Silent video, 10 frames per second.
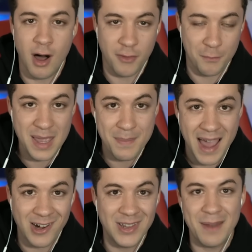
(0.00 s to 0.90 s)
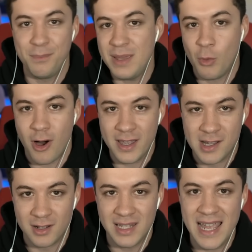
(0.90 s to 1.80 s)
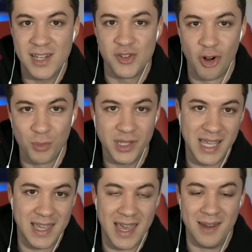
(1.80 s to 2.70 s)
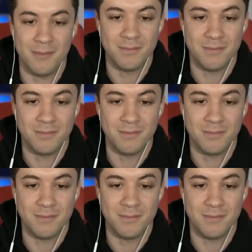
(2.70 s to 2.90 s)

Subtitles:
off a B-barrel and be walking on land normally again.